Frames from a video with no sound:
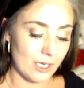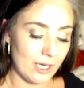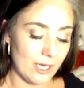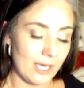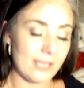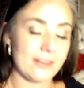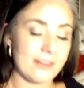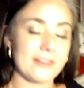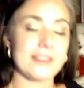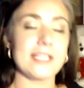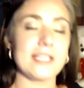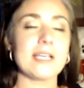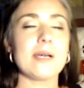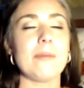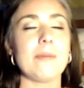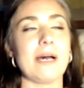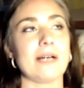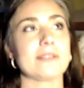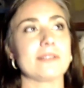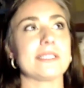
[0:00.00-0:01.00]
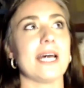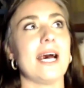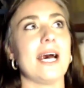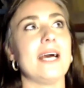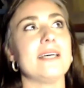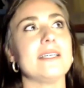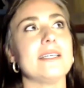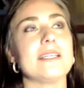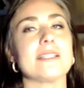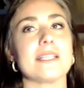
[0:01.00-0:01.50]
think about
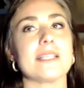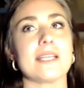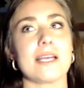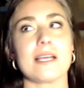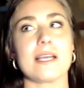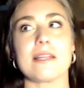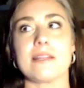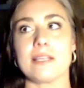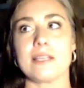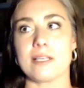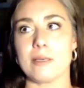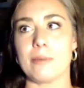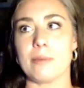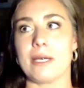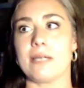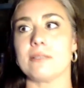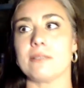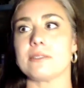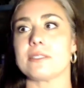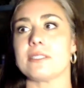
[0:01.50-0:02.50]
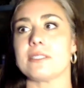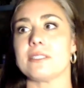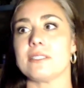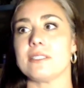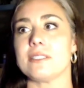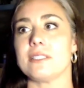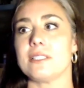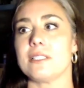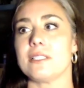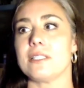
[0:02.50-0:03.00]
that, and then I think about,
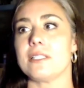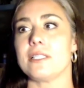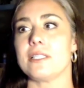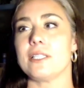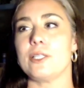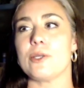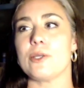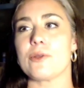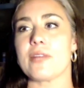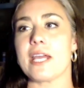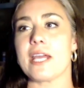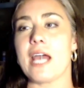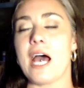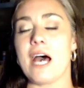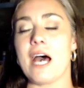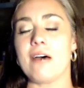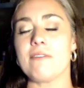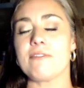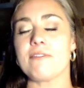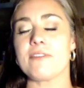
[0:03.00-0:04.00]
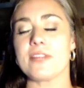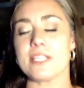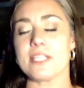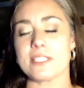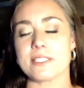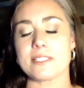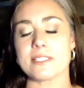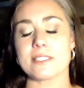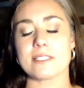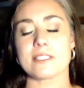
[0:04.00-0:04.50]
you know, they have
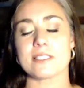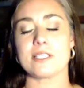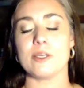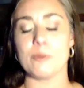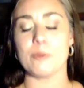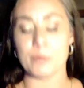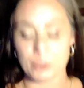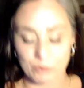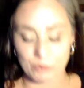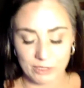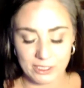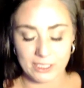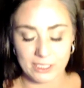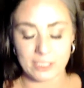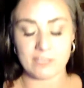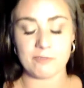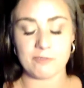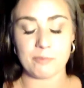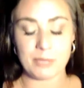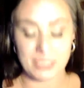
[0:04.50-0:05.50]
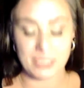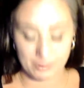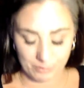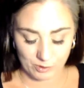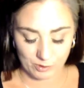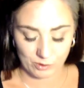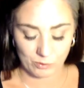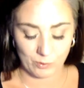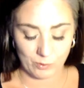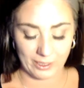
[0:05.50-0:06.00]
this community of
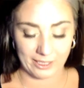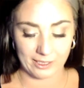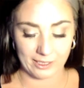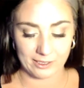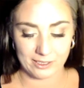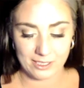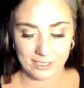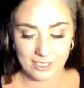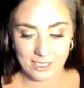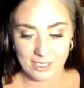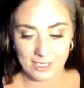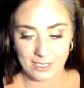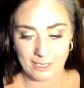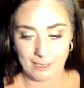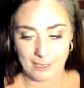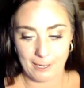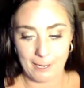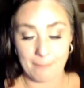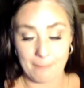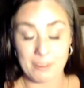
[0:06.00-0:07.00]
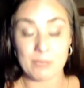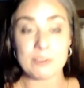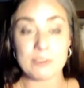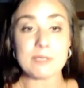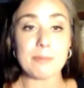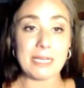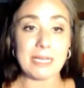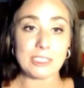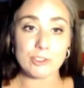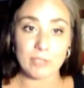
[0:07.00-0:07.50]
people where it was
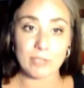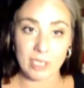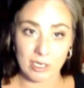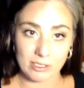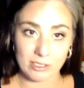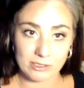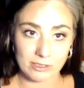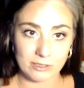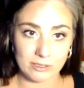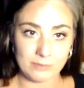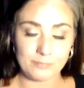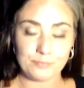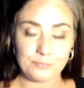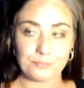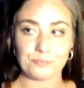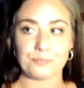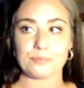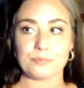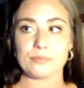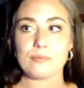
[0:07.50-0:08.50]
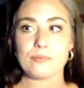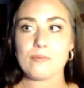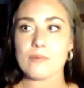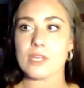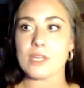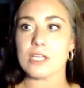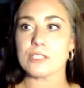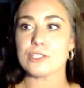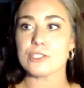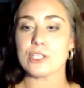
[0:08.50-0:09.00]
matriarchal.
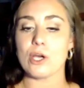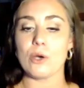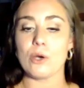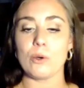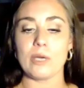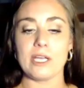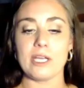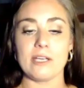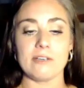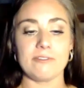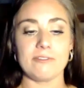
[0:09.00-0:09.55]
So if